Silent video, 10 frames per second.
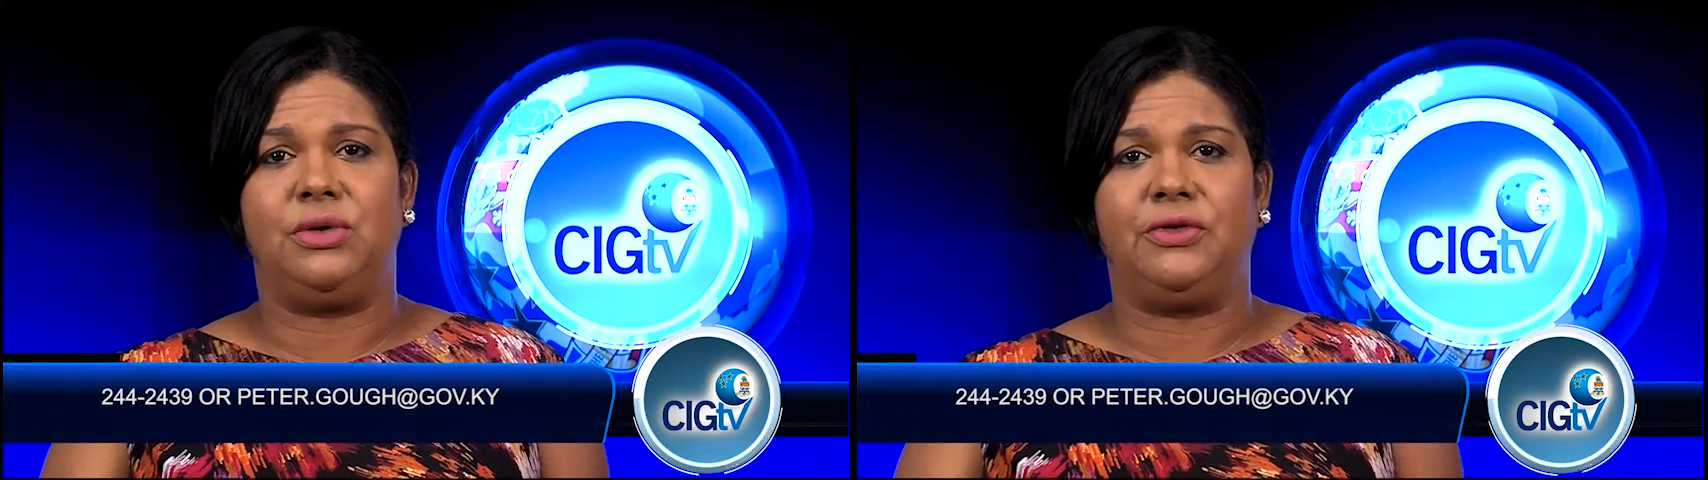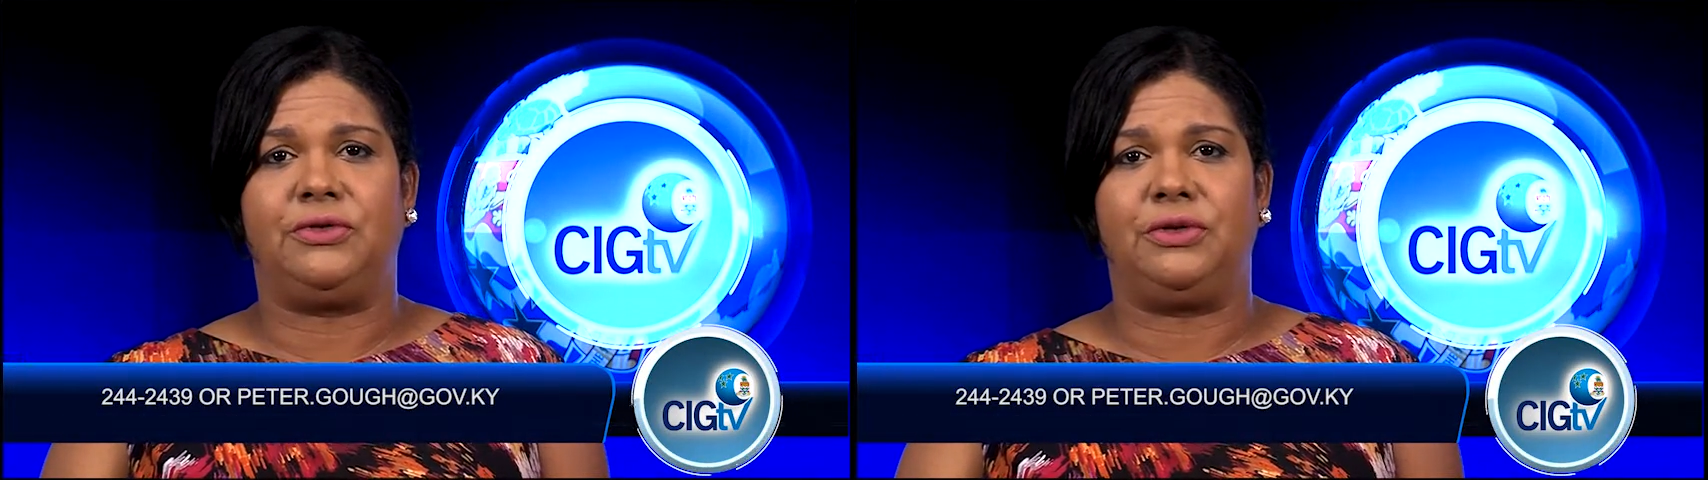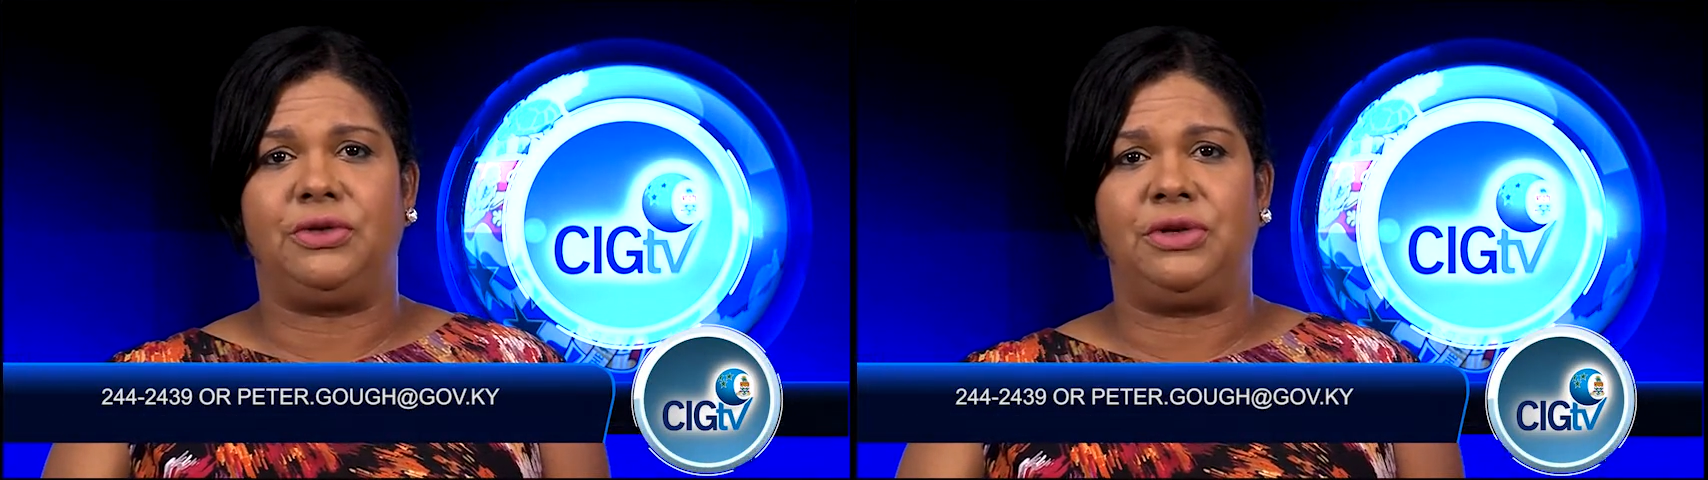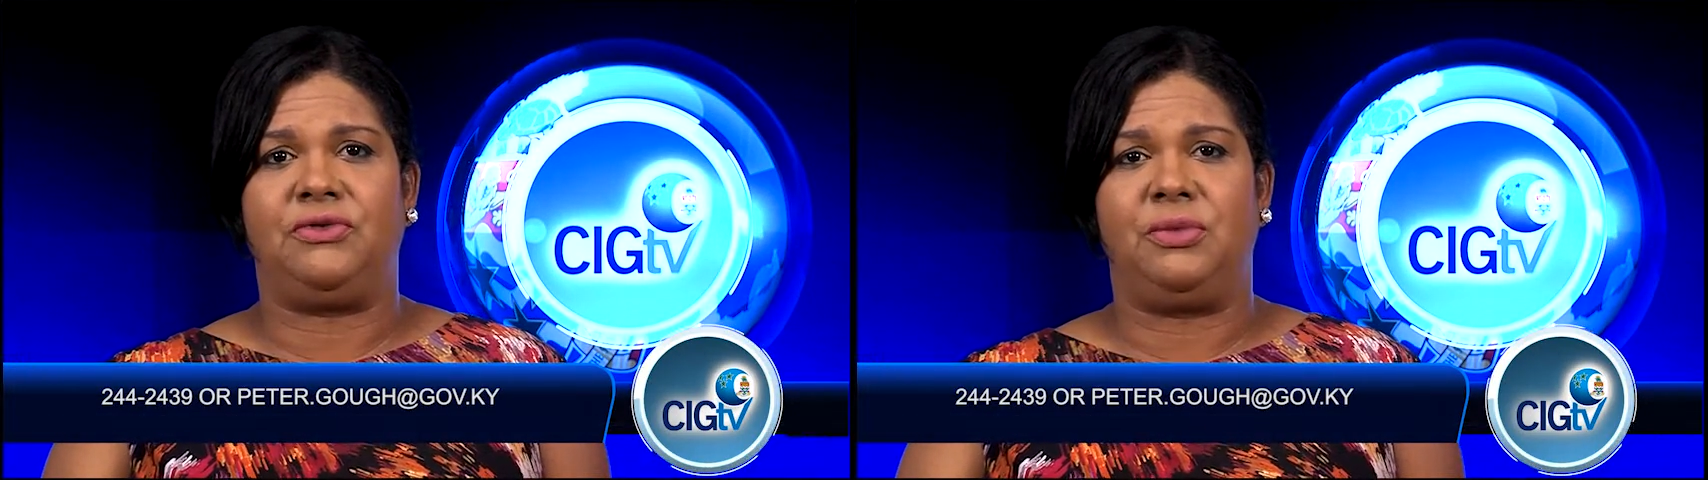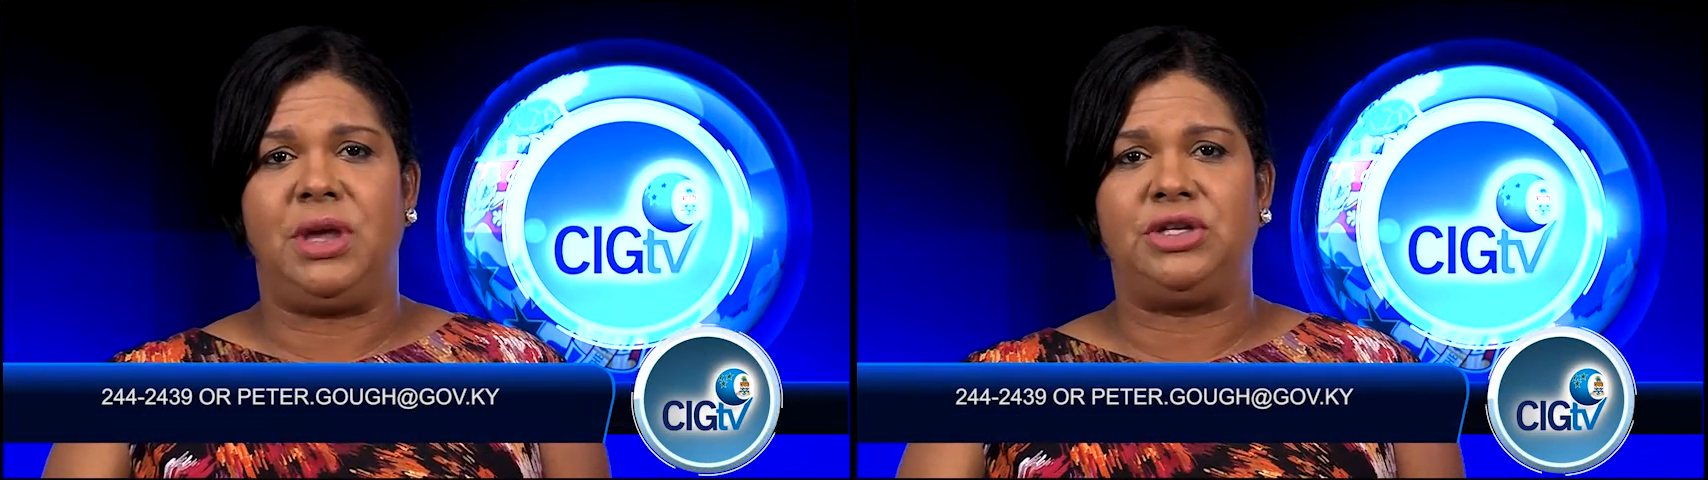For further
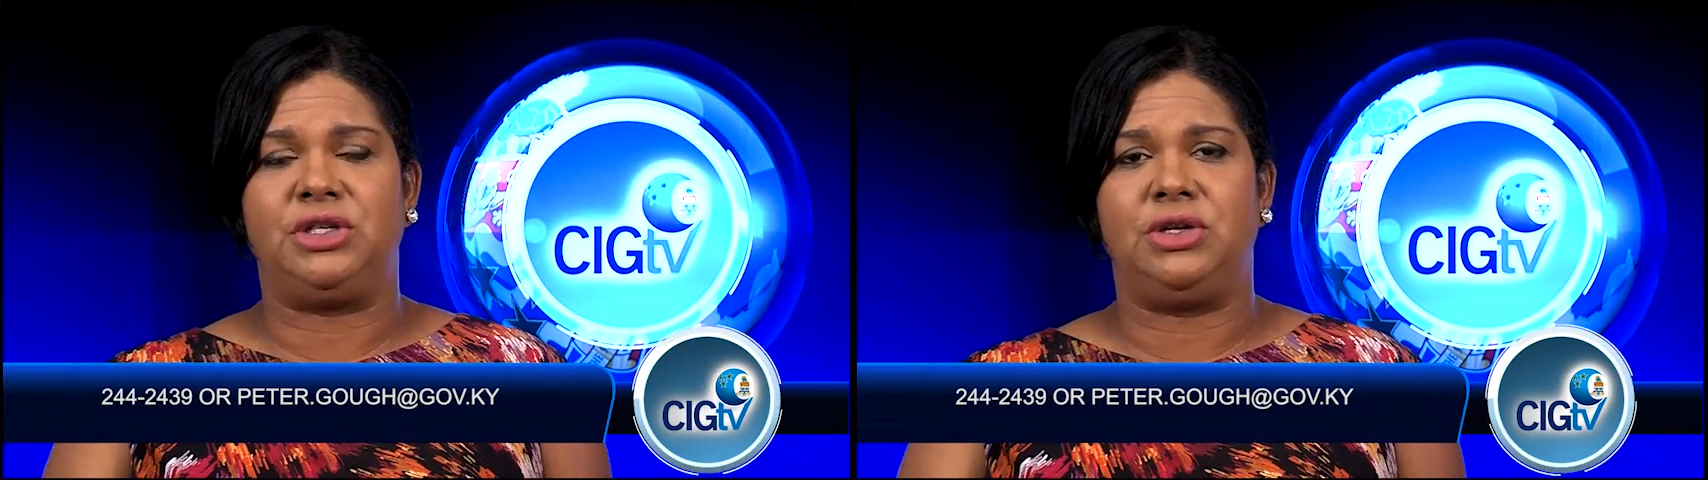information,